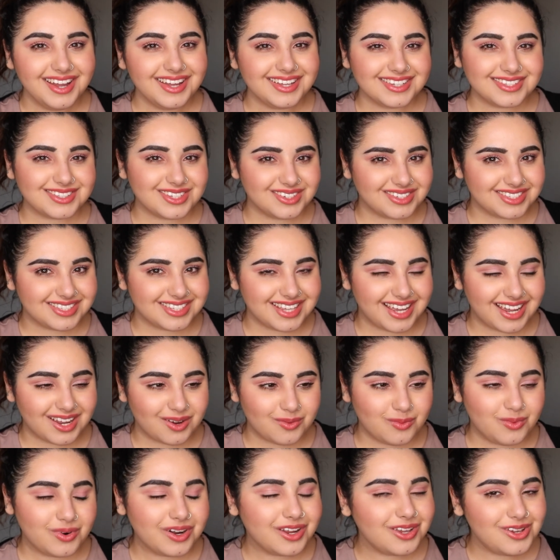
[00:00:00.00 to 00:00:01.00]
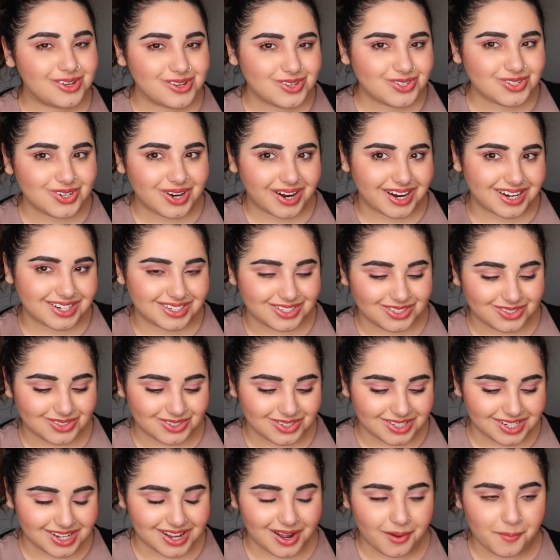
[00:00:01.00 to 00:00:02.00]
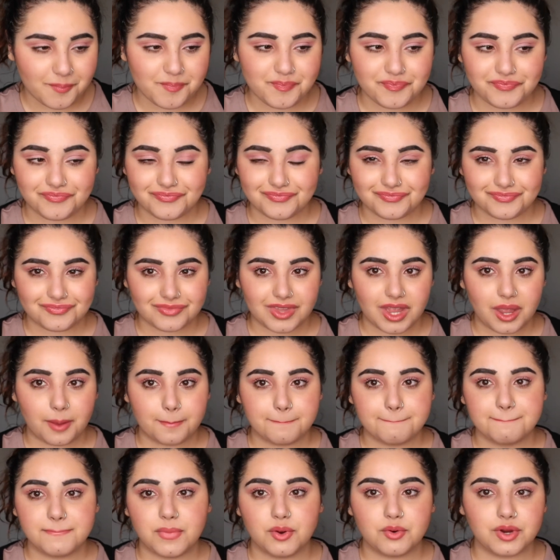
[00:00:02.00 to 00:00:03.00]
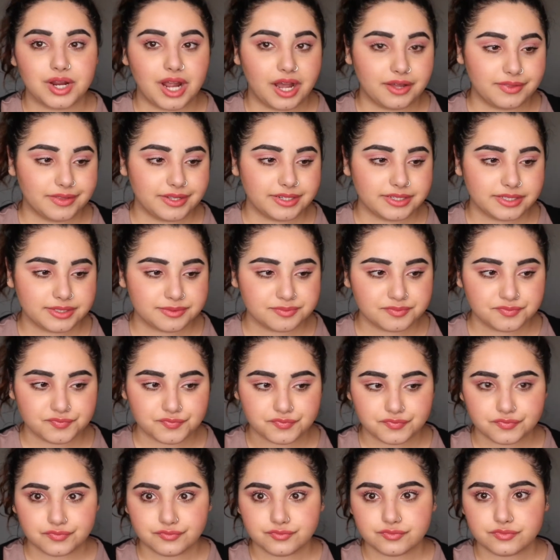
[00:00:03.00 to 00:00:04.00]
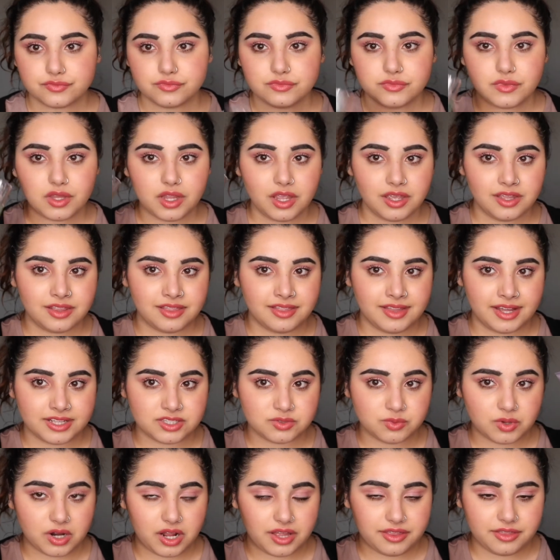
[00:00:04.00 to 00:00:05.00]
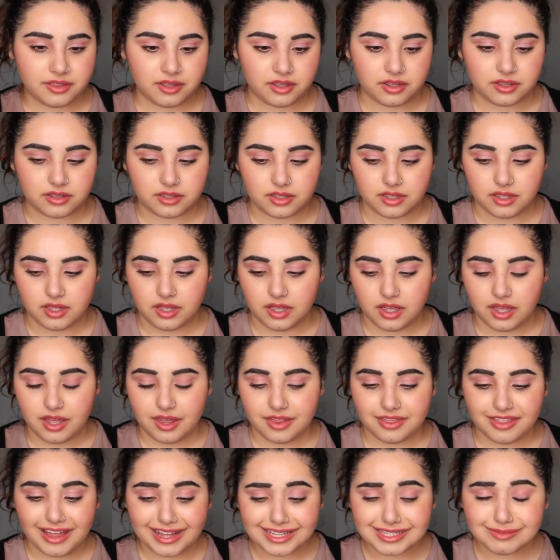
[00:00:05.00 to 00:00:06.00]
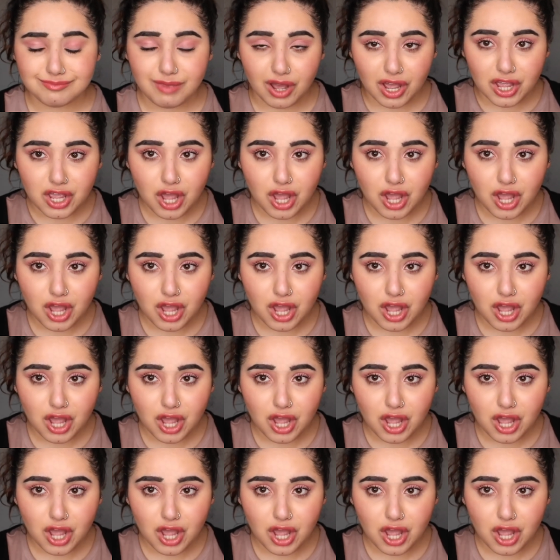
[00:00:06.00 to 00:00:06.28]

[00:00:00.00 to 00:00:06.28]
So it's like, what are you trying to do here? Regardless. That's what I think. That's my